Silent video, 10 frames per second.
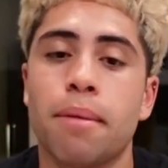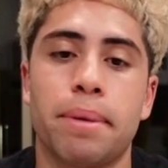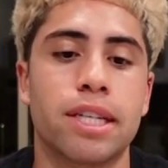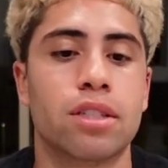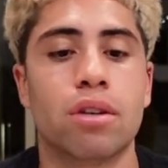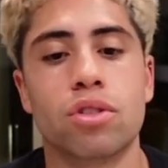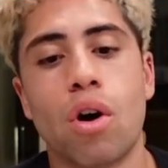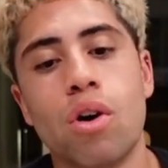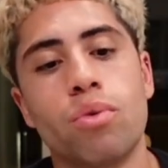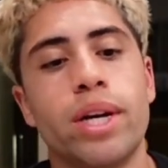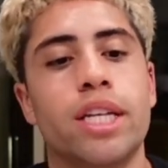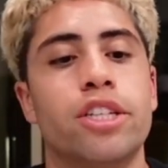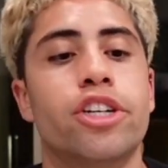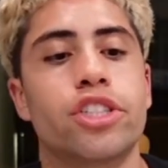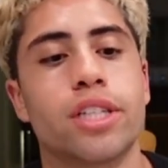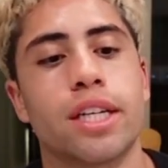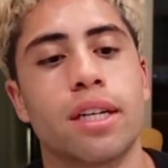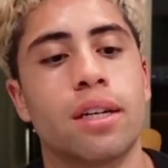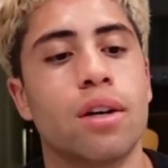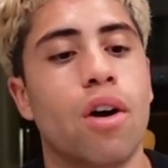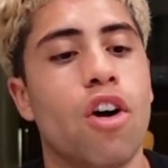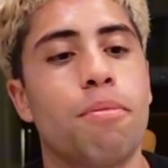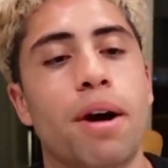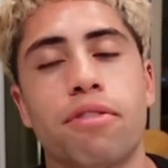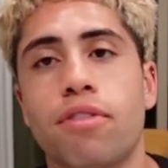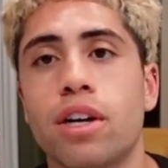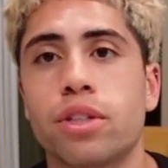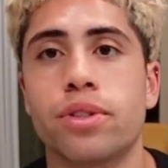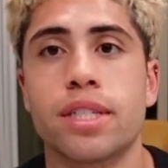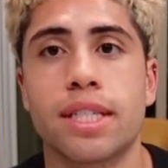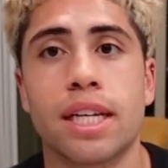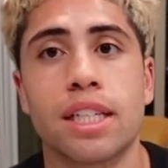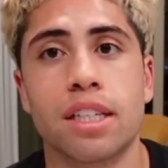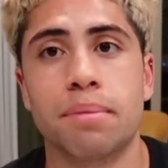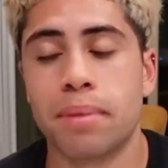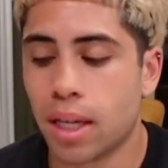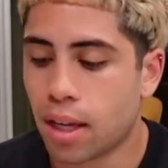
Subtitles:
because I was already nurturing all my followers, telling them,